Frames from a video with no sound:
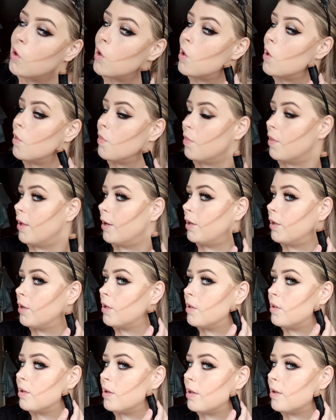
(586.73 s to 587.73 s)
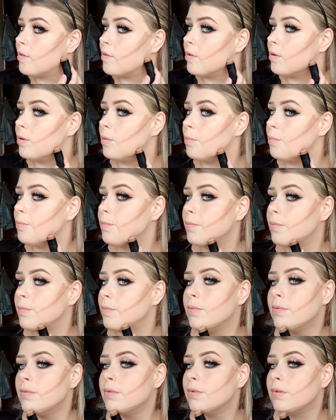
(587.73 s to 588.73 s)
And then you can take some
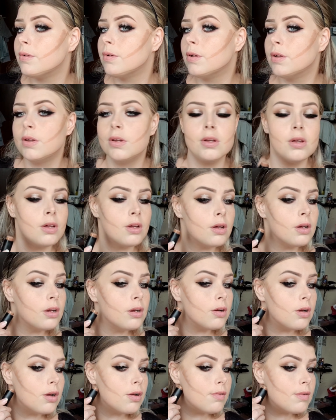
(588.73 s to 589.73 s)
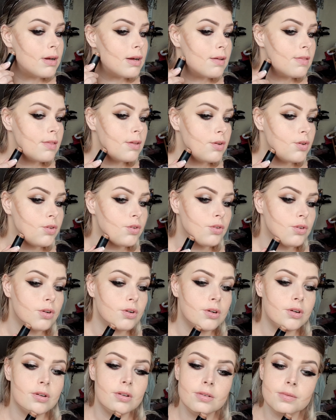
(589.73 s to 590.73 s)
around the
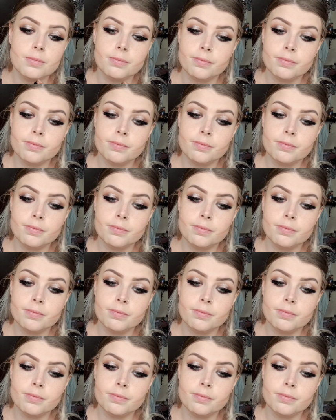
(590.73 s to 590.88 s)
jaw.